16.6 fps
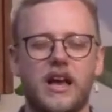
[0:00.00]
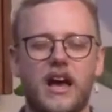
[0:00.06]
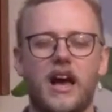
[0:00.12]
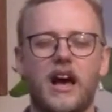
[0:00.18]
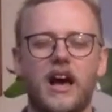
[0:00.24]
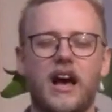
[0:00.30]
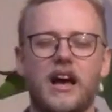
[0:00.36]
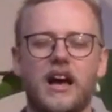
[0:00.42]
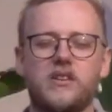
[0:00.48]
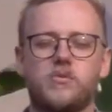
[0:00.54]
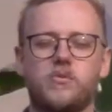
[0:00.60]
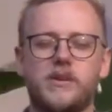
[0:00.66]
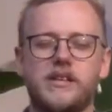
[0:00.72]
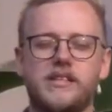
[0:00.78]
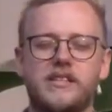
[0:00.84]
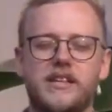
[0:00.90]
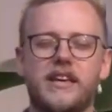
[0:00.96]
as we
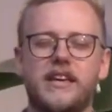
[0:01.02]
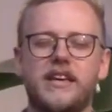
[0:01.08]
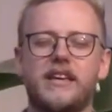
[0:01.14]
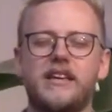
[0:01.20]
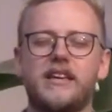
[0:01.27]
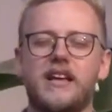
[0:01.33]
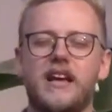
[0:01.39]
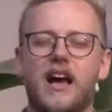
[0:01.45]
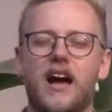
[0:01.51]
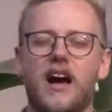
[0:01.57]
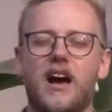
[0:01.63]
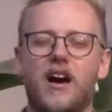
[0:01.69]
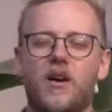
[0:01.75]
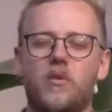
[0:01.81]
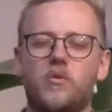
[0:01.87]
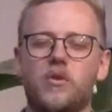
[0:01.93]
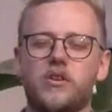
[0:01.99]
see
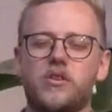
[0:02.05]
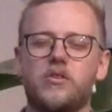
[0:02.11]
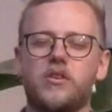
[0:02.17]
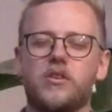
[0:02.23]
what you